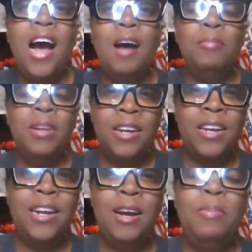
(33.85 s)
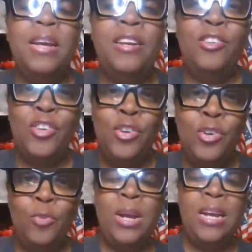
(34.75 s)
I'm looking up in 2
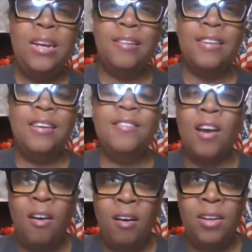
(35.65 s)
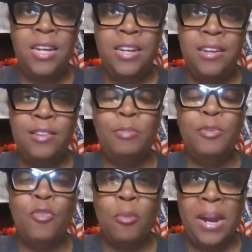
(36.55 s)
weeks is all it is
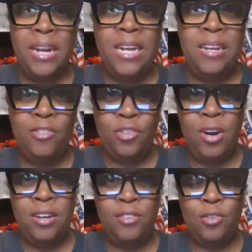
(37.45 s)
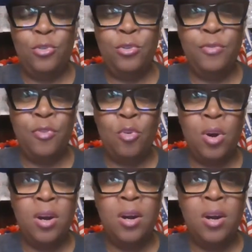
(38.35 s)
before my kids are out of school
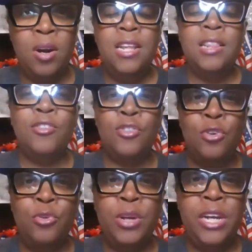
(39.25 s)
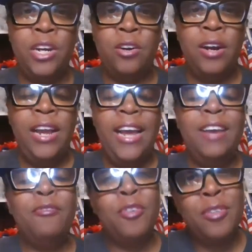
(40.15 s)
for the school year.
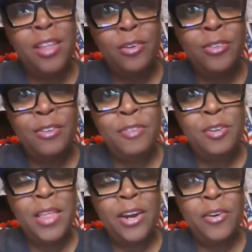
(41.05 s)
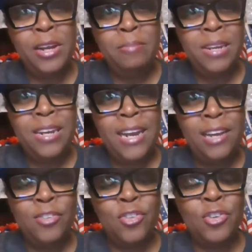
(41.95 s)
And for those of you that are empty
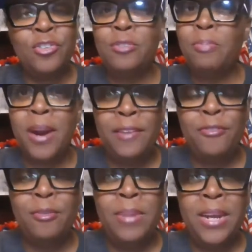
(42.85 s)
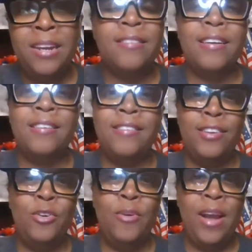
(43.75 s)
nesters, pray for me because I
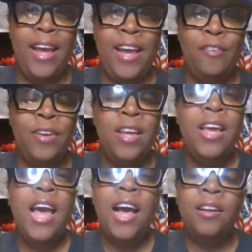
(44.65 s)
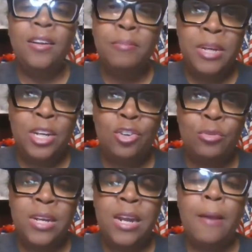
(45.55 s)
still have
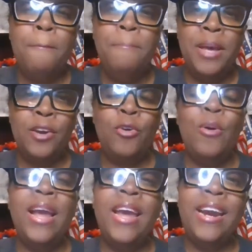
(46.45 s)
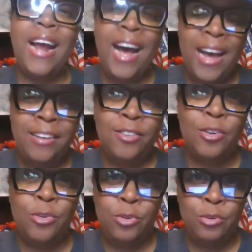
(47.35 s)
elementary, middle, and high
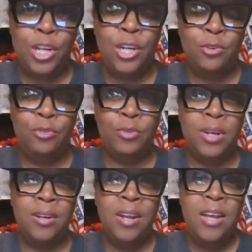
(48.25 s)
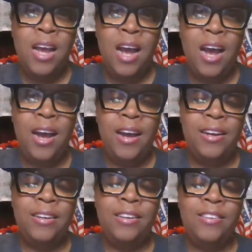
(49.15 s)
school children
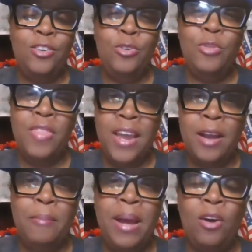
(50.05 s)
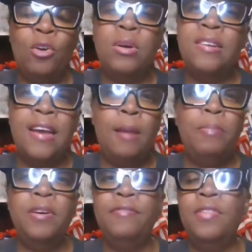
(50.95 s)
to think about on top
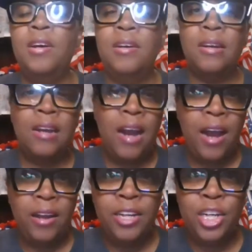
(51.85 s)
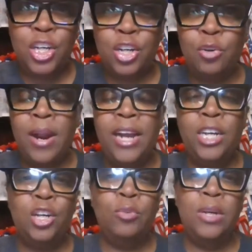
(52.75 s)
of the college
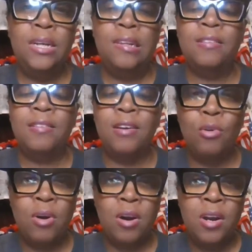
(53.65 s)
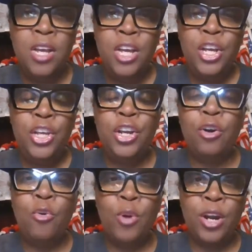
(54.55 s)
graduates or, you know,
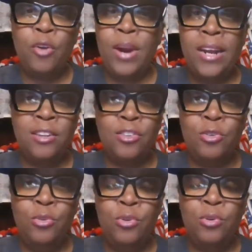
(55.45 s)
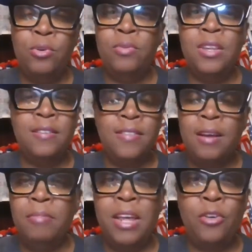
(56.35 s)
going to grad school, the
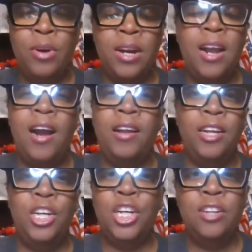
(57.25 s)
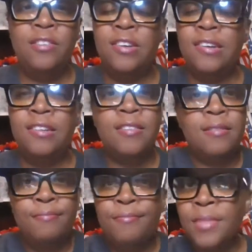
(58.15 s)
some that are in college. It's just
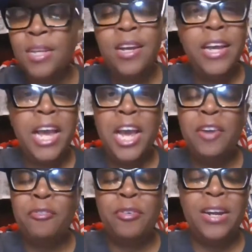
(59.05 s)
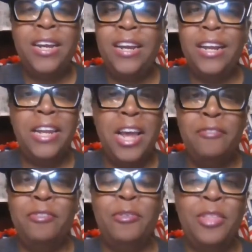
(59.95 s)
every
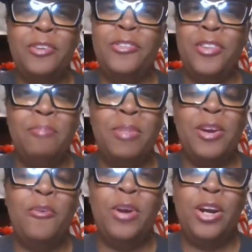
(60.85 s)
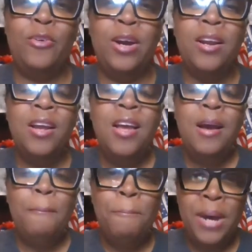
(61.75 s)
level, there's something going on,
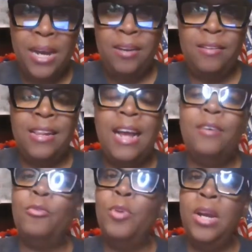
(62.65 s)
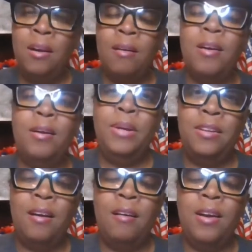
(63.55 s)
but that we are going
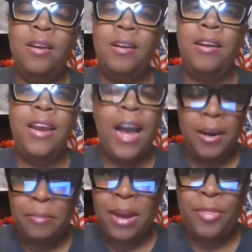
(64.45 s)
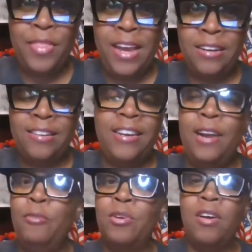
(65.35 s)
talking not about that today.
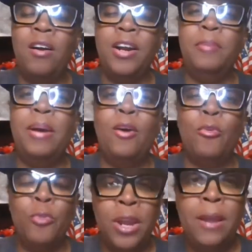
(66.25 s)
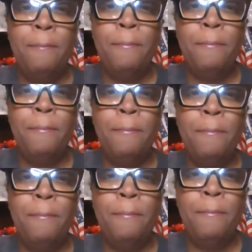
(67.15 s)
We're talking about
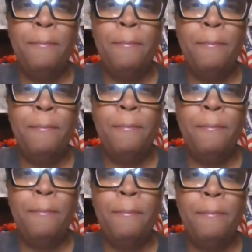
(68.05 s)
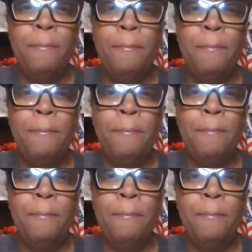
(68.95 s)
repurposing your content.